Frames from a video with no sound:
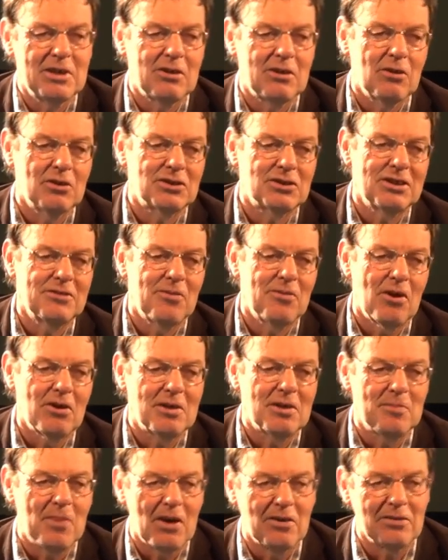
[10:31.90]
because he
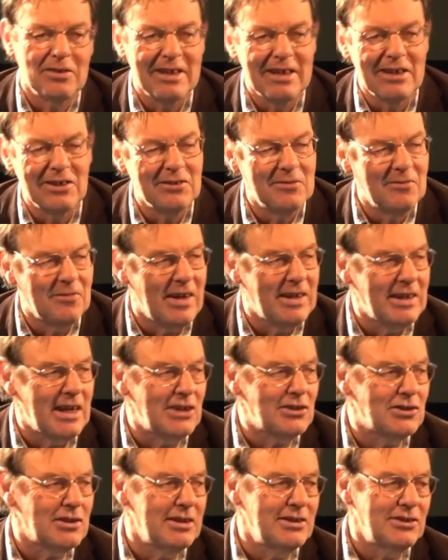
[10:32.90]
wrote about the
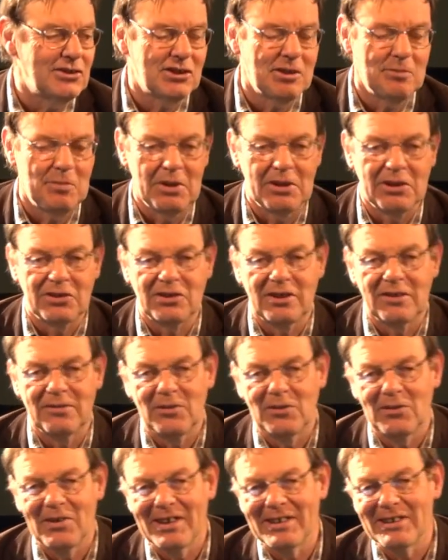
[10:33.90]
financial instability of
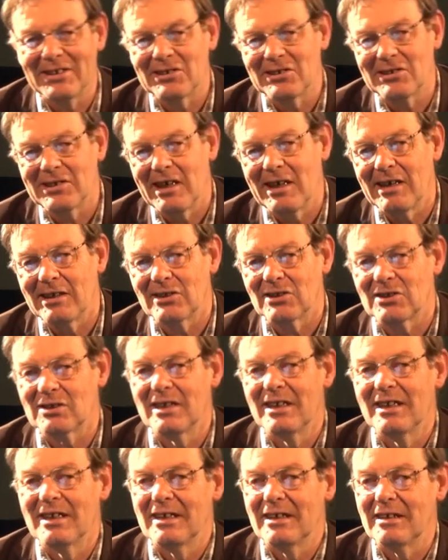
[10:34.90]
the United States
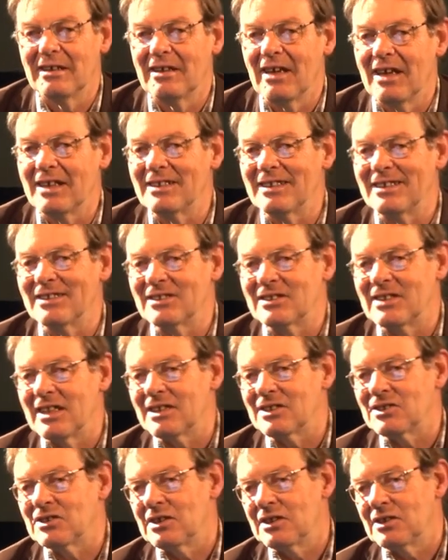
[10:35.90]
in the nineteen
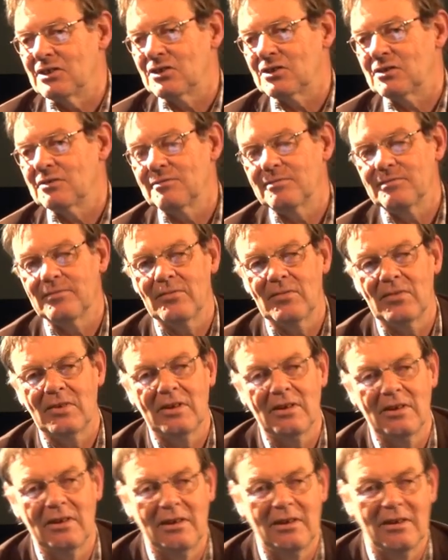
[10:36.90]
sixties.
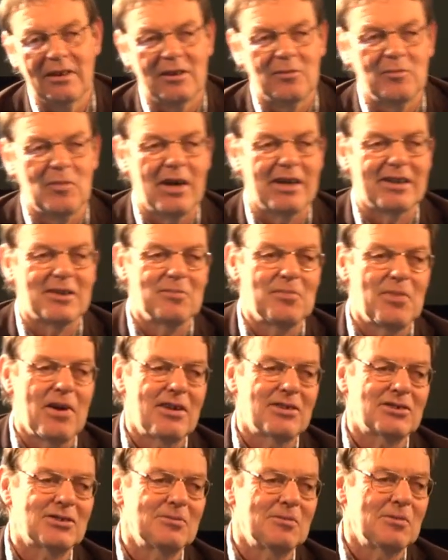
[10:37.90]
By
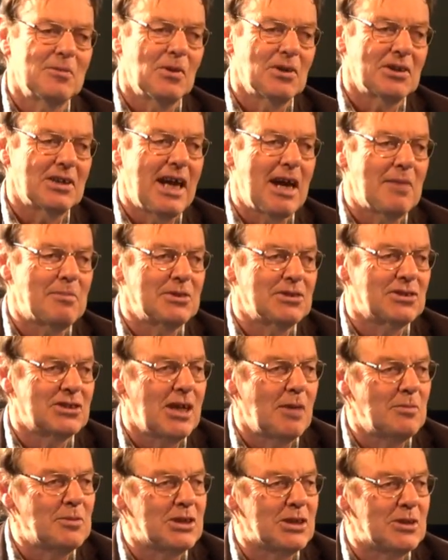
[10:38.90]
comparison of what happened
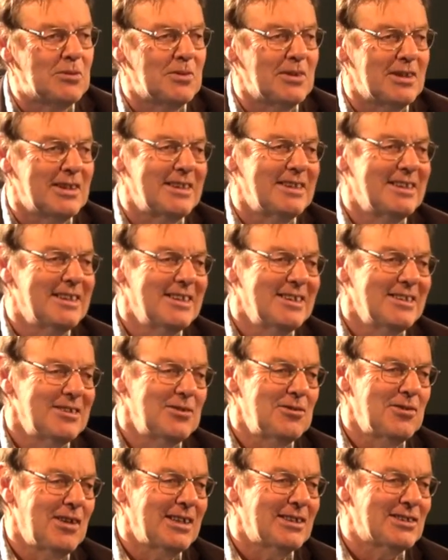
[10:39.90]
subsequently,
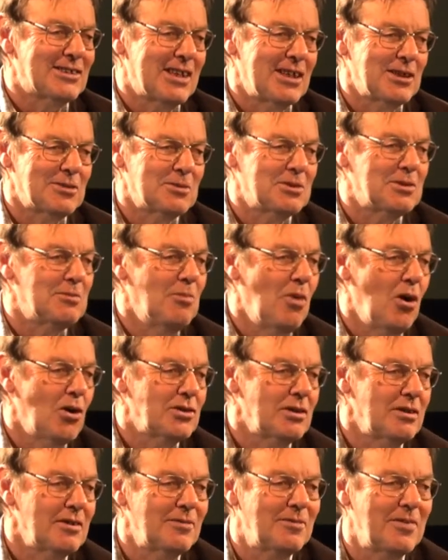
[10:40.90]
the United States was a
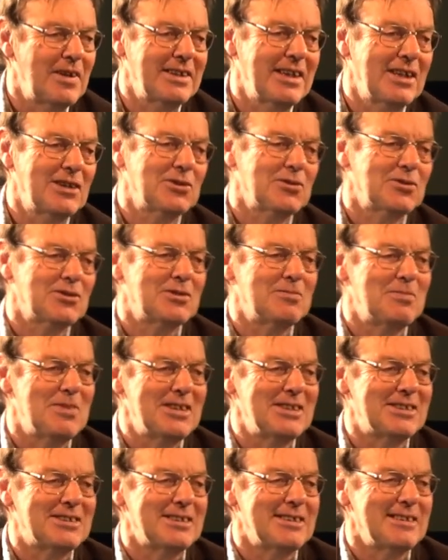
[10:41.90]
model of financial
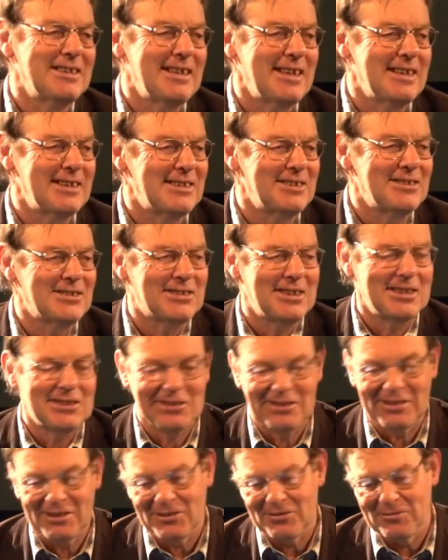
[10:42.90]
stability in the nineteen
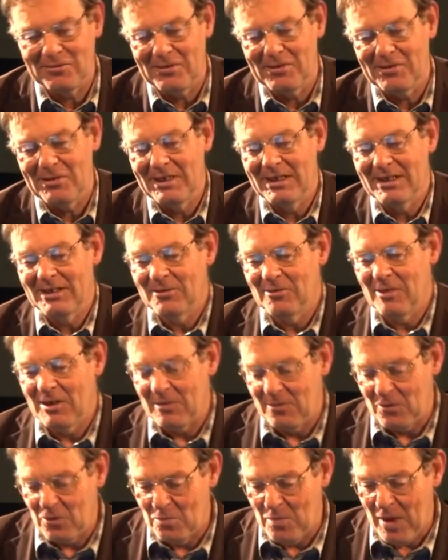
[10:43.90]
sixties. We
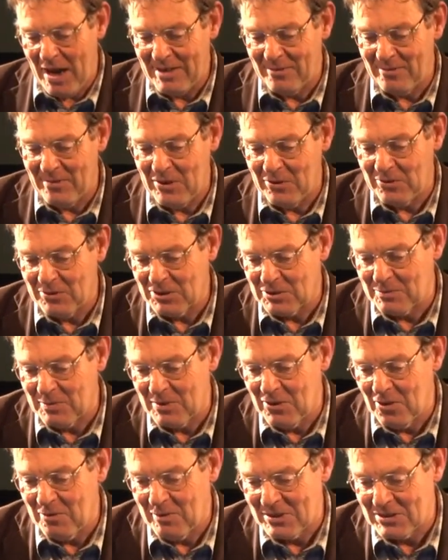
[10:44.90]
had a few bank failures,
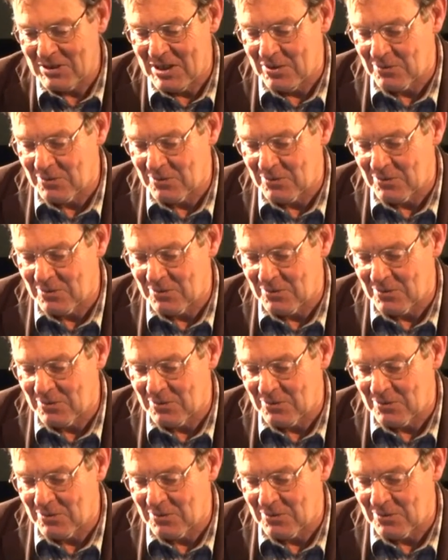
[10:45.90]
but not much